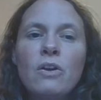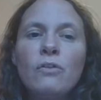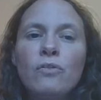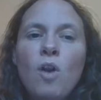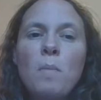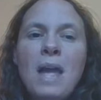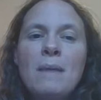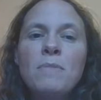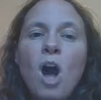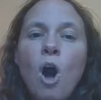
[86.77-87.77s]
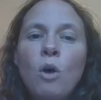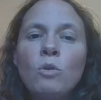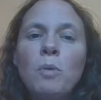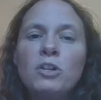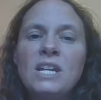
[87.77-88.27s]
From Him, the
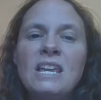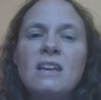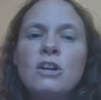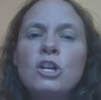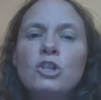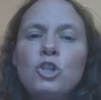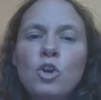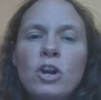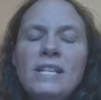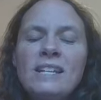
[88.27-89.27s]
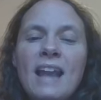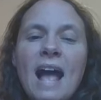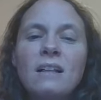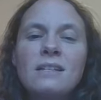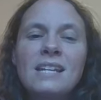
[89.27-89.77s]
whole body, joined and
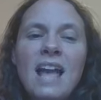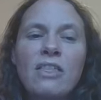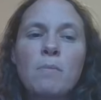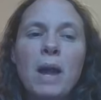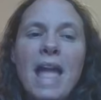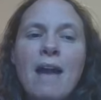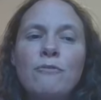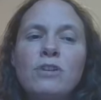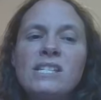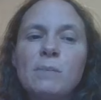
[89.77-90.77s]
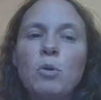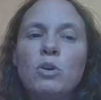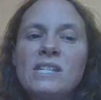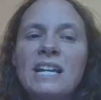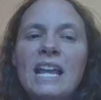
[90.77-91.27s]
held together by every
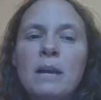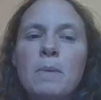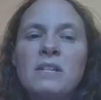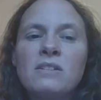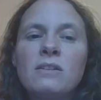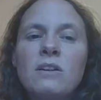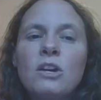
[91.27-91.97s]
supporting ligament,